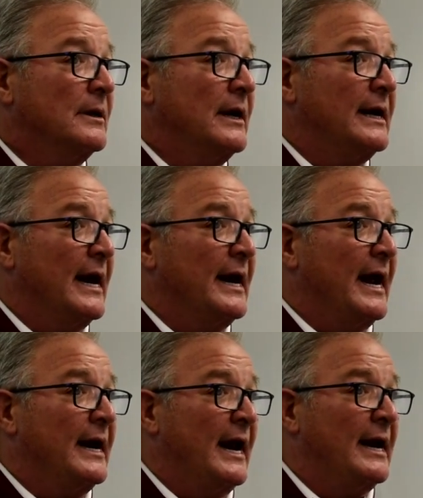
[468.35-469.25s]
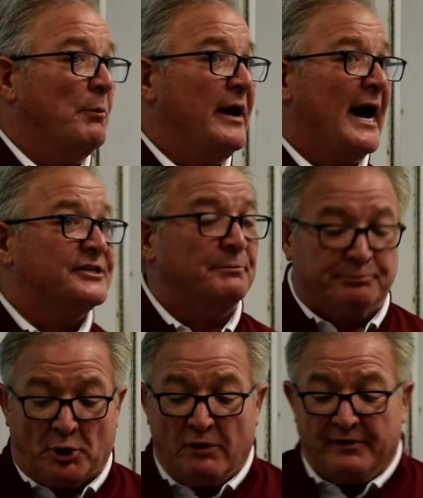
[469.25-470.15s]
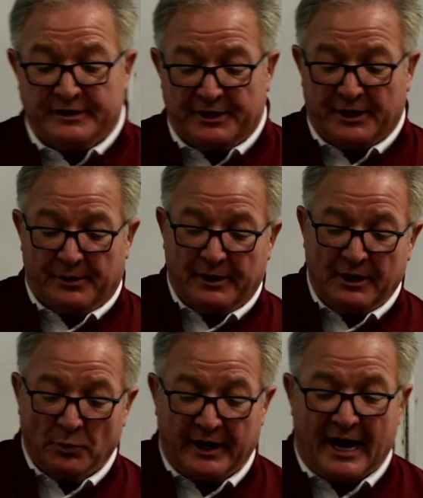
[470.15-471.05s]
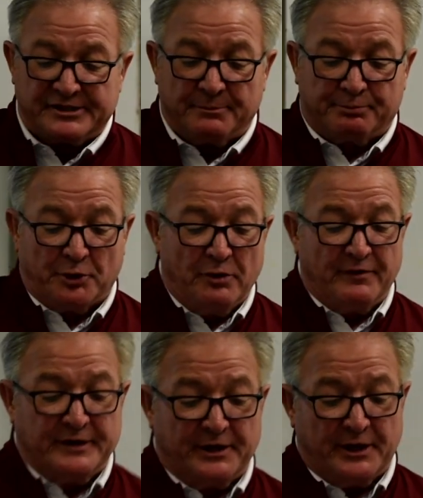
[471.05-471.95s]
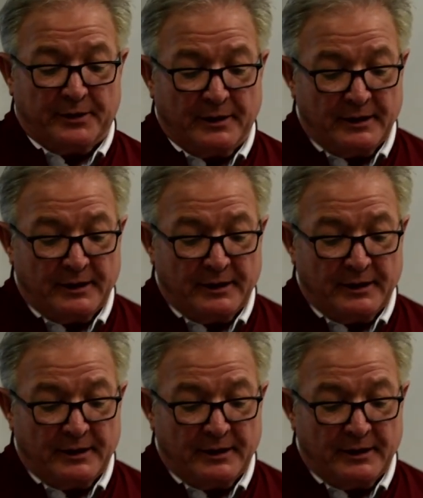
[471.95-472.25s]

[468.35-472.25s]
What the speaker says: And we got some proving to do. We got some proving to do.